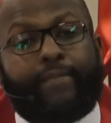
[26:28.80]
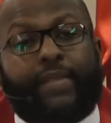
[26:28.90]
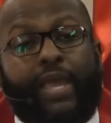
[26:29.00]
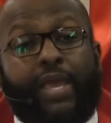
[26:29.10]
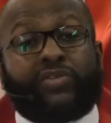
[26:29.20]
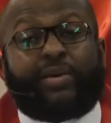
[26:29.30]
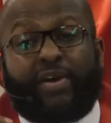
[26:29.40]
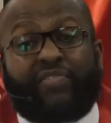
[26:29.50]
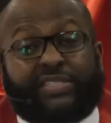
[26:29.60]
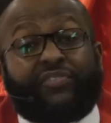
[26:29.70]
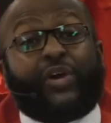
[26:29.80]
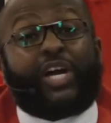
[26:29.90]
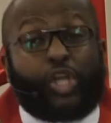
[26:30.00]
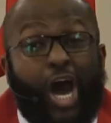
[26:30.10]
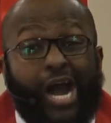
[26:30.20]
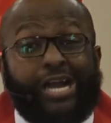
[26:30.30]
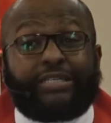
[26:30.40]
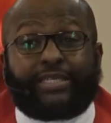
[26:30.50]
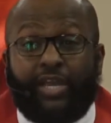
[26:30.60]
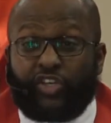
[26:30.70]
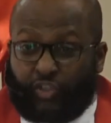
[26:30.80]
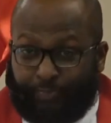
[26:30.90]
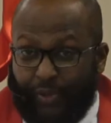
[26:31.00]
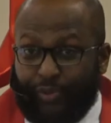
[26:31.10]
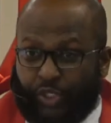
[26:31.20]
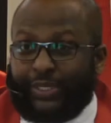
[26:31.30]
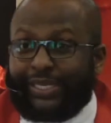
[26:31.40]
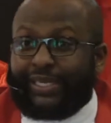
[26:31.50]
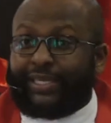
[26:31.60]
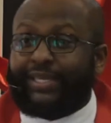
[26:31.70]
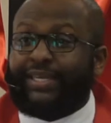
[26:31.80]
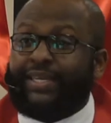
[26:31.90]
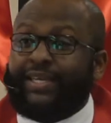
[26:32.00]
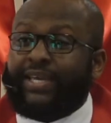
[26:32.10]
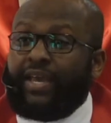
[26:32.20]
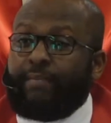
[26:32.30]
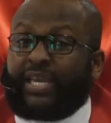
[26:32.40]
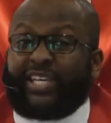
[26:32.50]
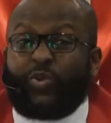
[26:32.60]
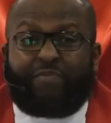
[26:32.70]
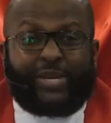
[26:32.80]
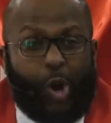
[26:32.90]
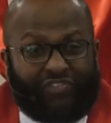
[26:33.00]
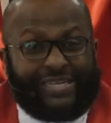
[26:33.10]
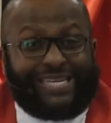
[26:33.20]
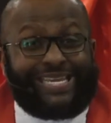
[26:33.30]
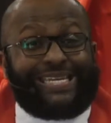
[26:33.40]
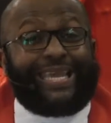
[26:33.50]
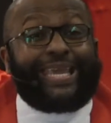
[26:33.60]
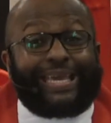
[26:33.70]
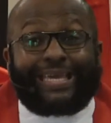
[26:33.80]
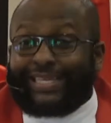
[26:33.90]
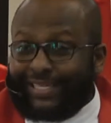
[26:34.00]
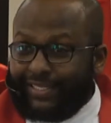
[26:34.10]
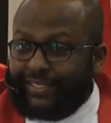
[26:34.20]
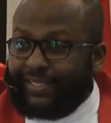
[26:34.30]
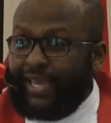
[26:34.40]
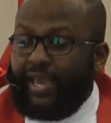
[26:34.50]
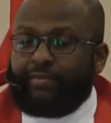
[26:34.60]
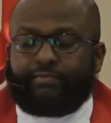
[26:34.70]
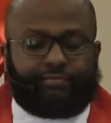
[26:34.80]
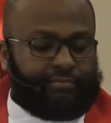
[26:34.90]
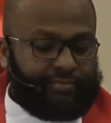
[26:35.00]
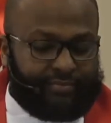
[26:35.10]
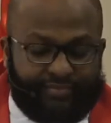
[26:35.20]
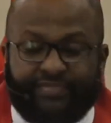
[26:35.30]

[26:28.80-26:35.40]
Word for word: Some of us have gotten hard spiritually because we've been over kneading. Hmm.